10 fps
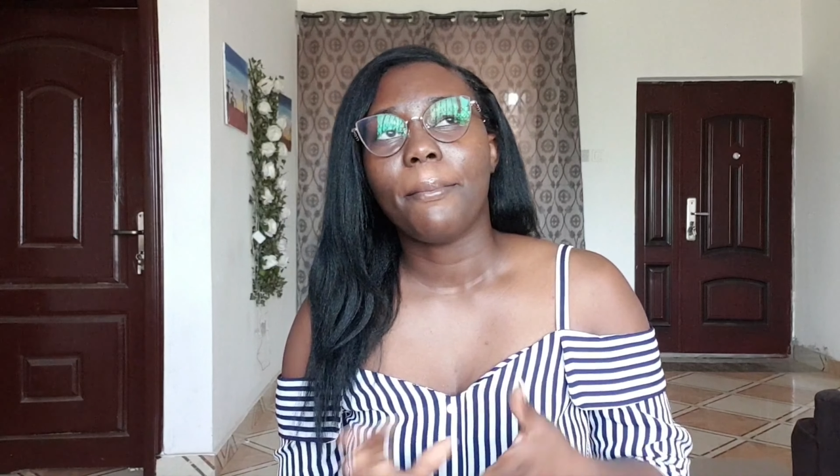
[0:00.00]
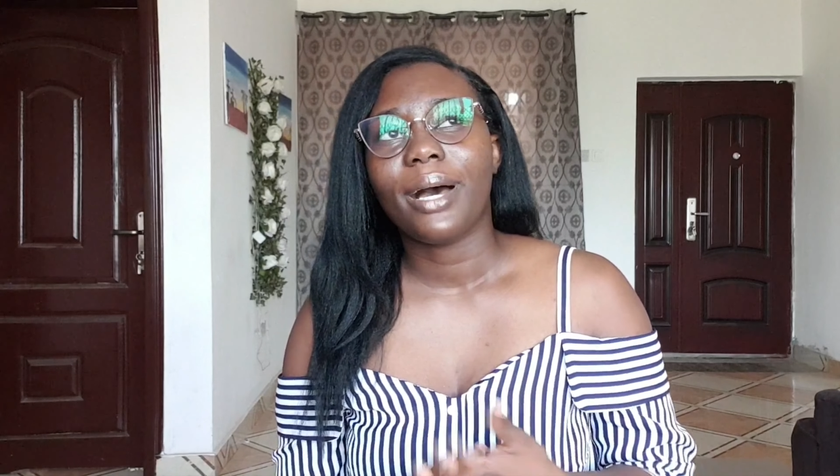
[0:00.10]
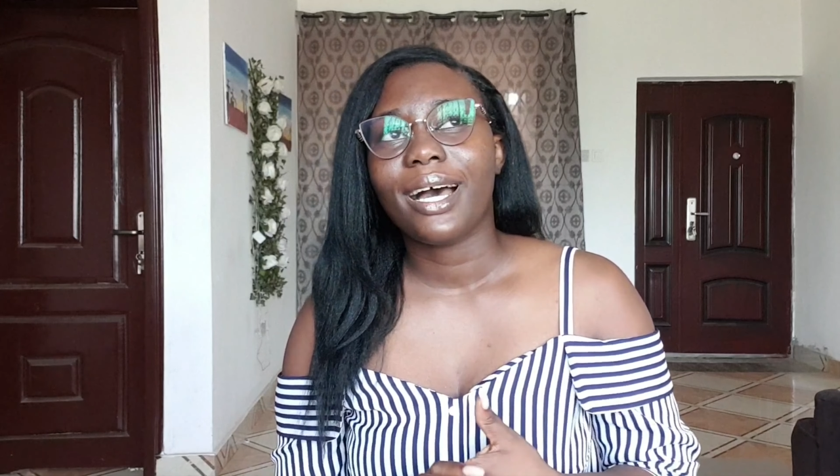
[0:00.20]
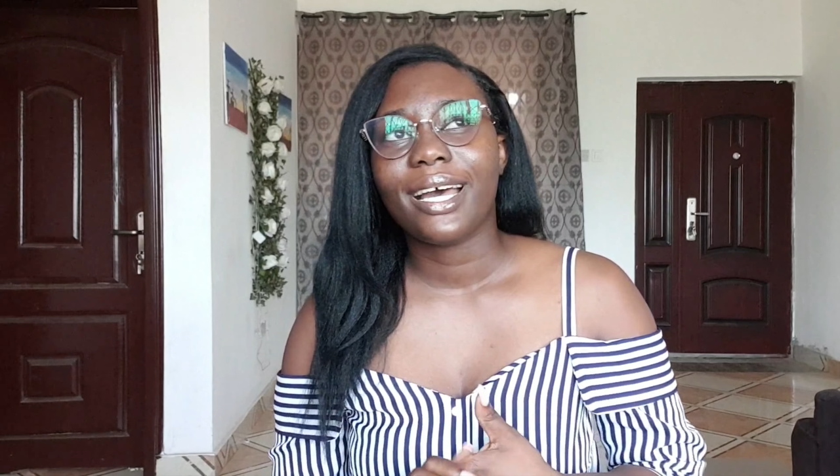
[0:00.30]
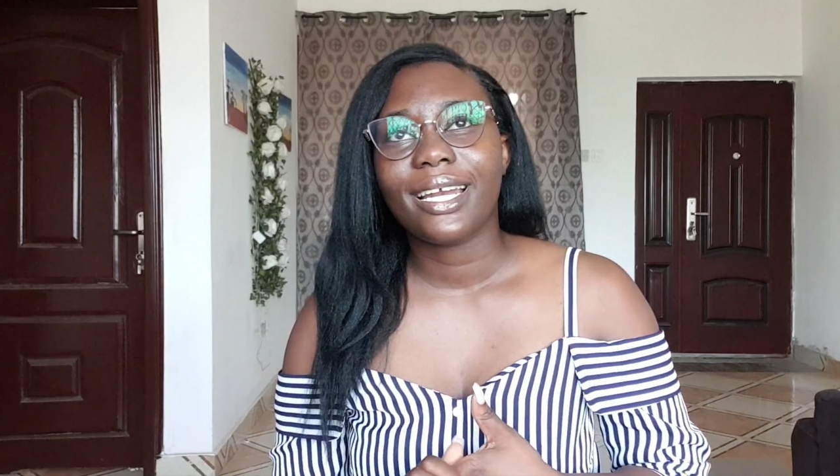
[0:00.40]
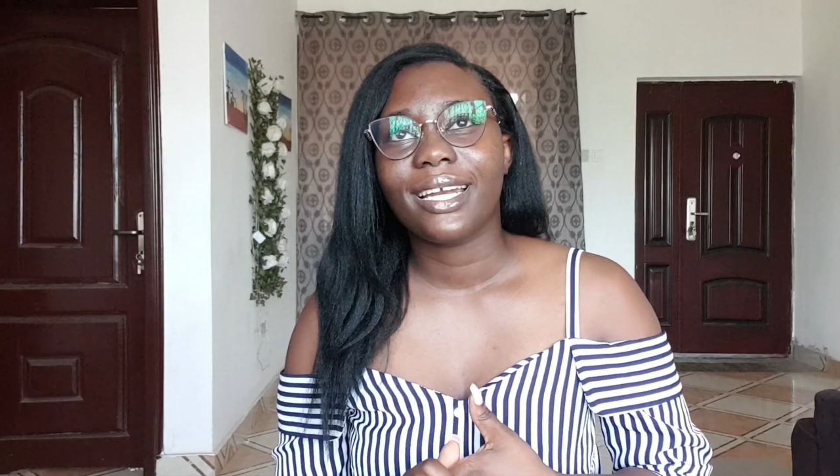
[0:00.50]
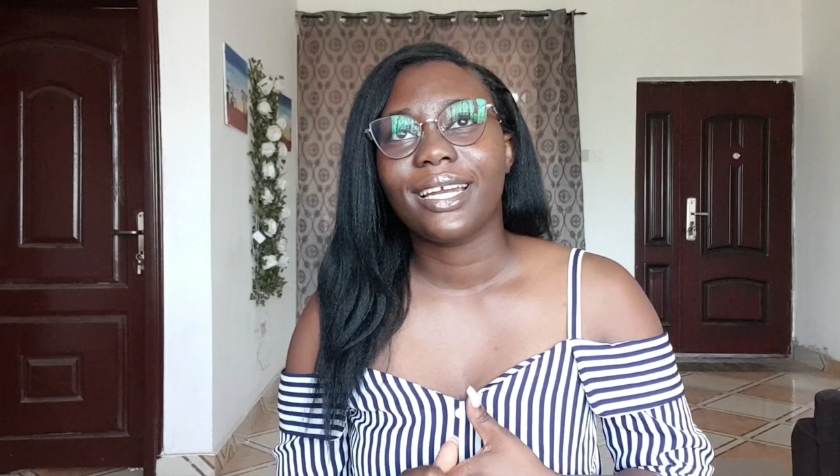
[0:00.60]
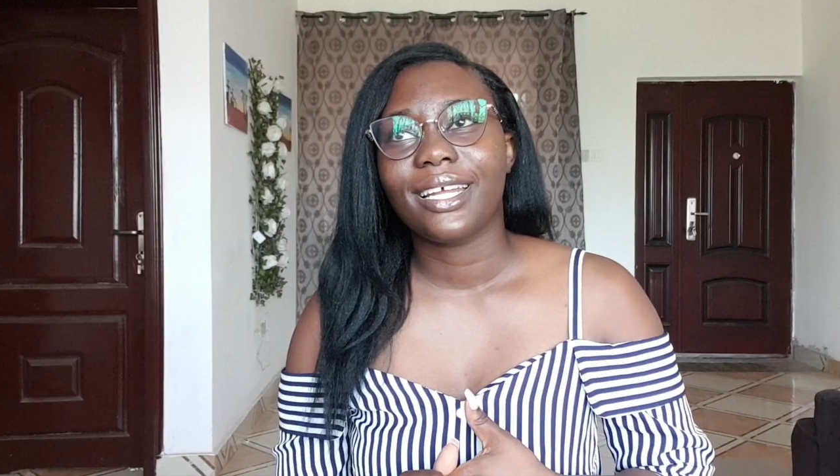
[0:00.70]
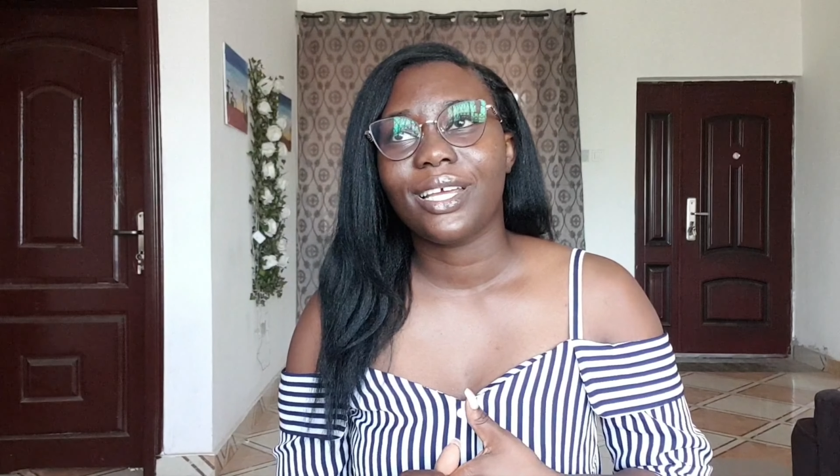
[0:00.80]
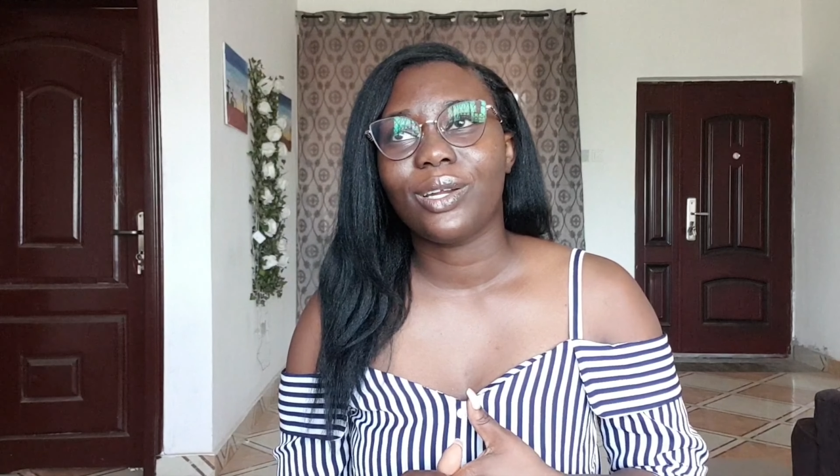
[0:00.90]
but
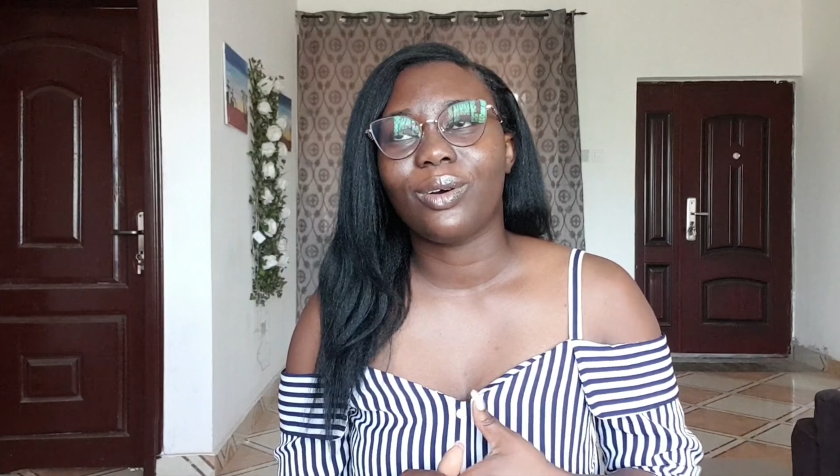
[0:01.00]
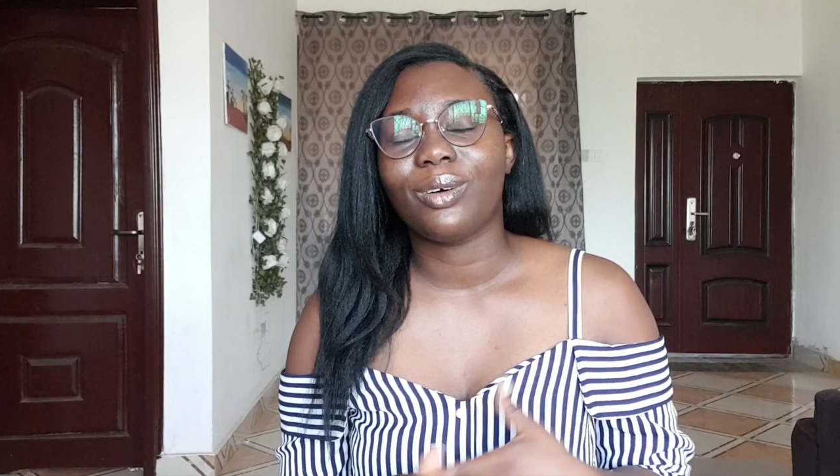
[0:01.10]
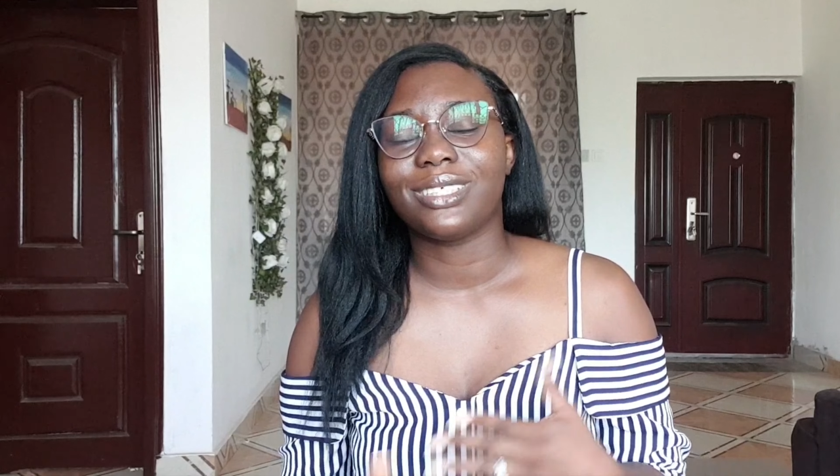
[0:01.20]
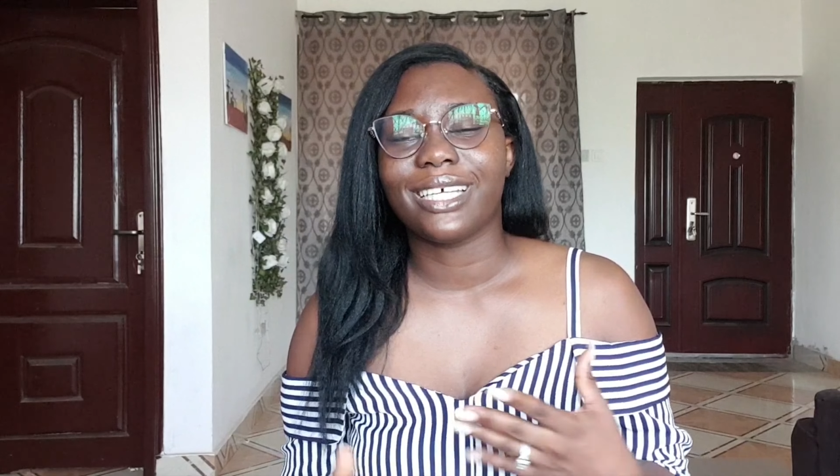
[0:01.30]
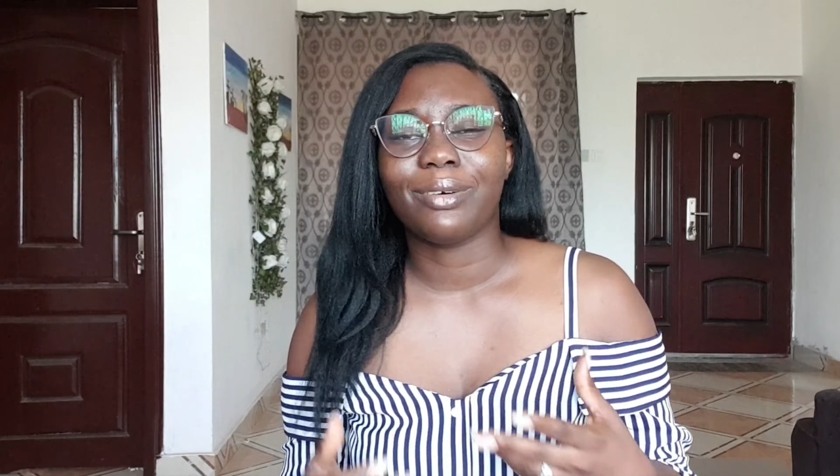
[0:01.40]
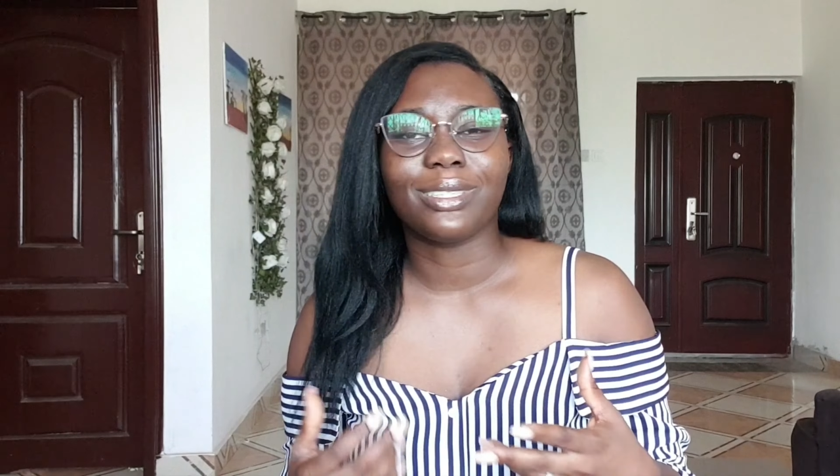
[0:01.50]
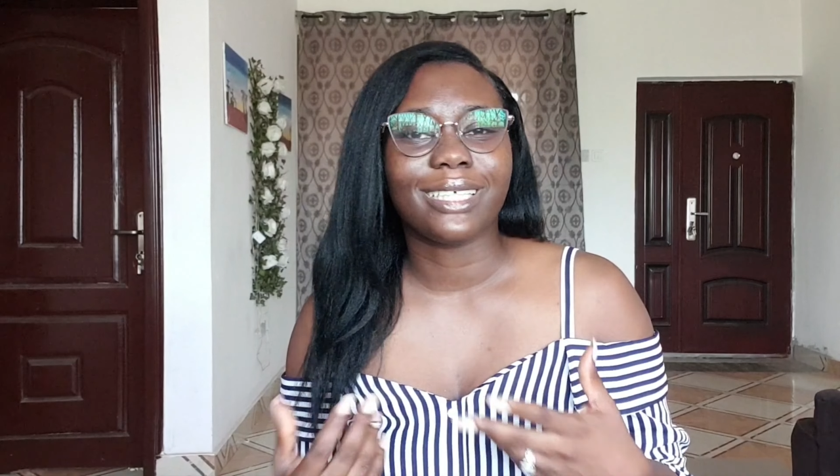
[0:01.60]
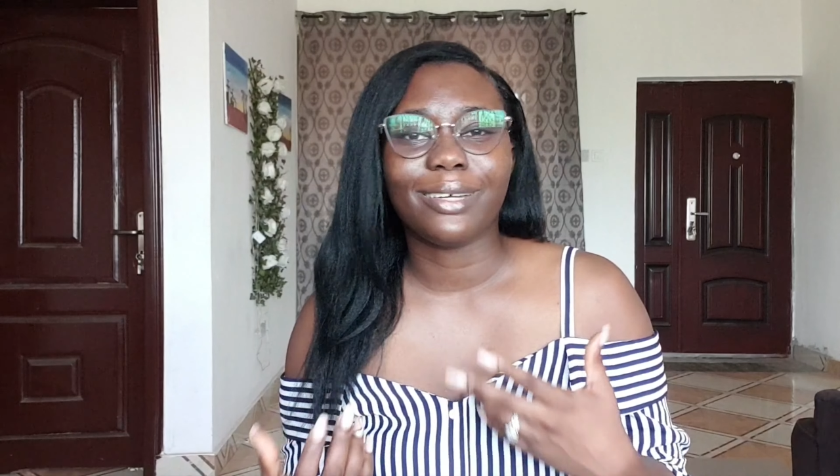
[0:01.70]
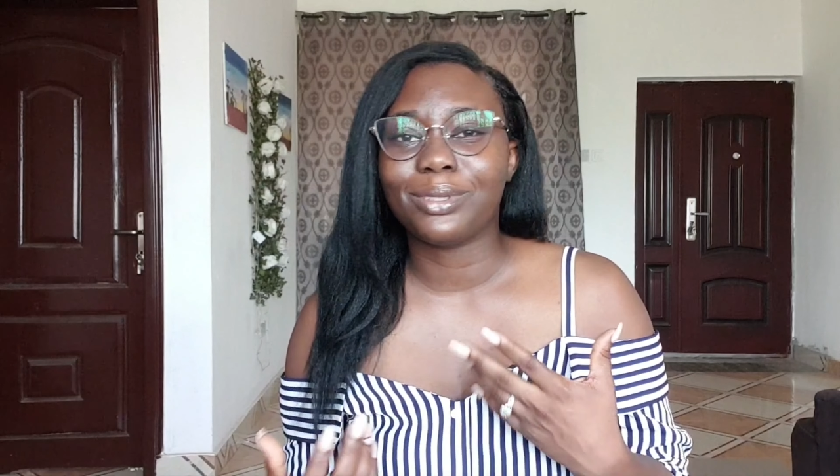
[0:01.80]
you know it was